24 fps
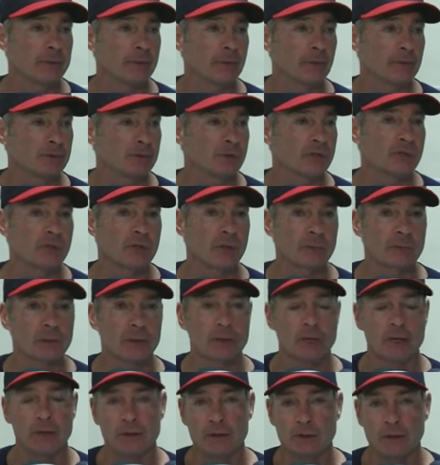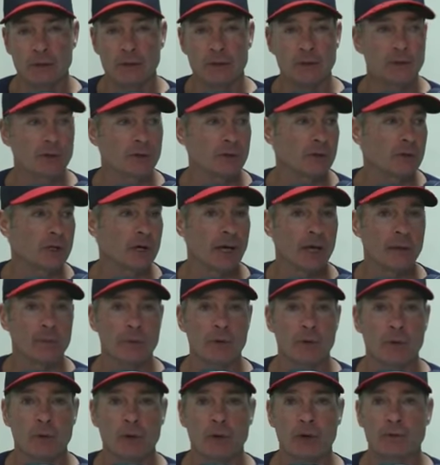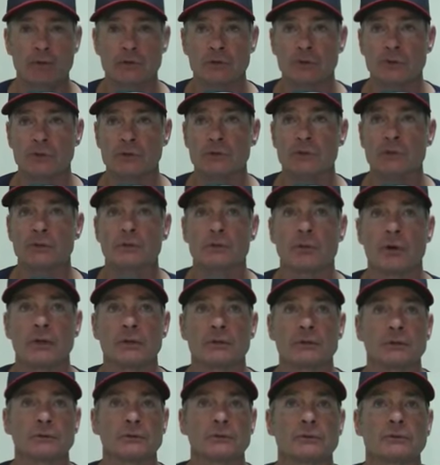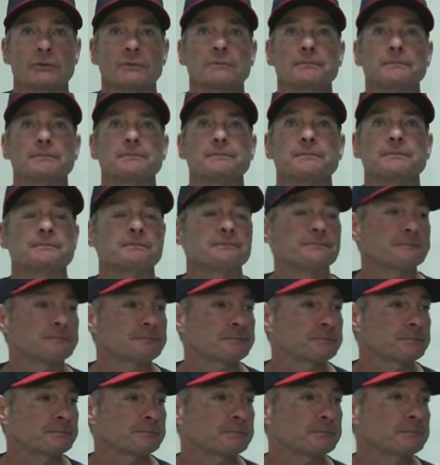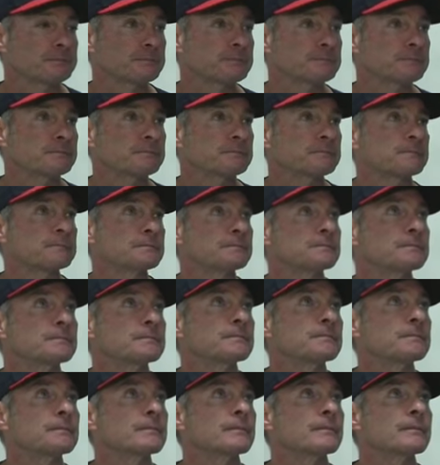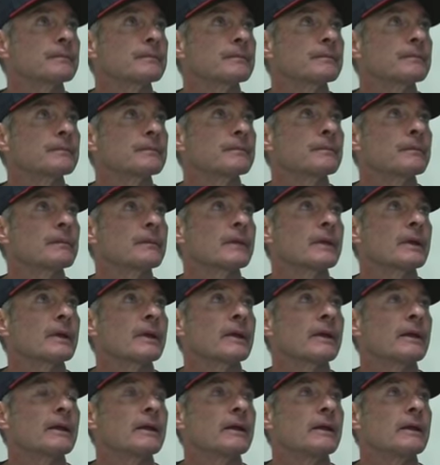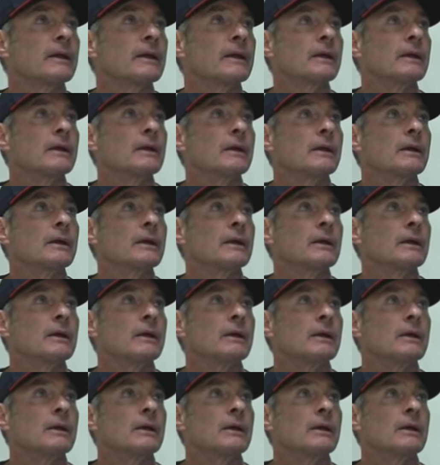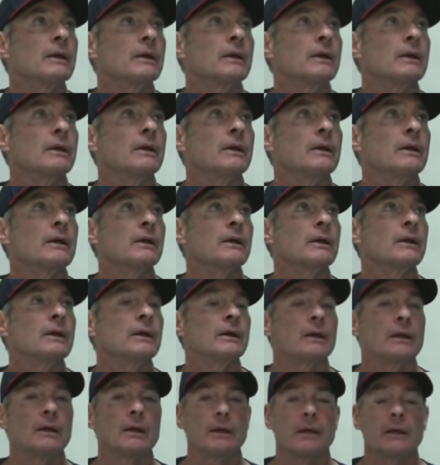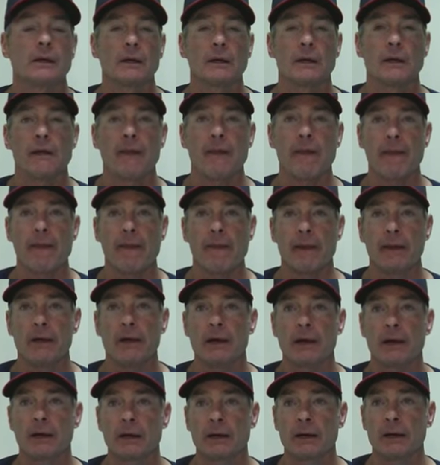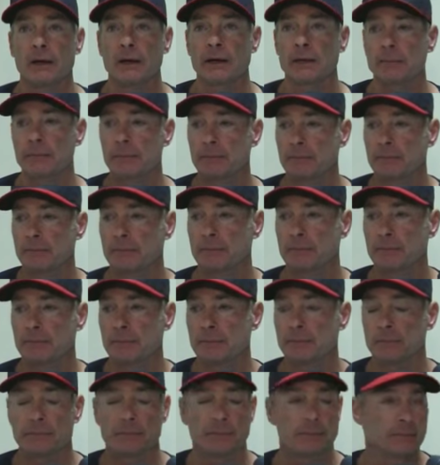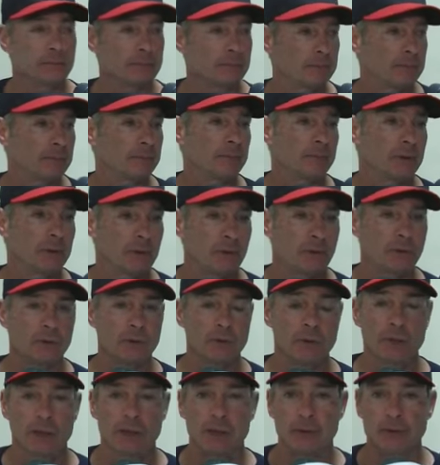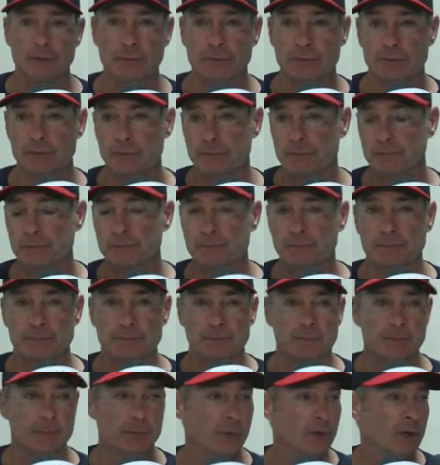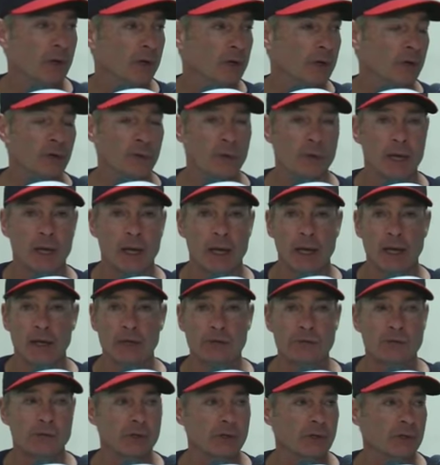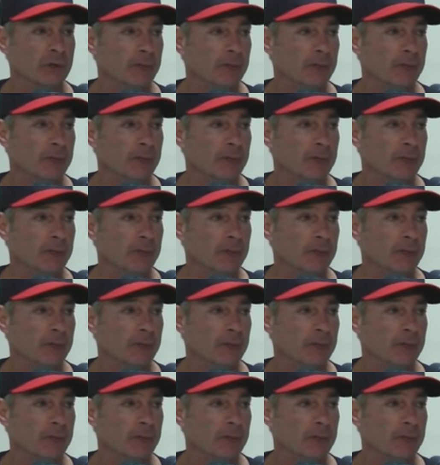you know, it's just something that you, you, you got to be aware of certain situations. Should we be expecting more from him? He's a terrific talent, but he just hasn't put a uh, stretch together. You know, he's. We all know about last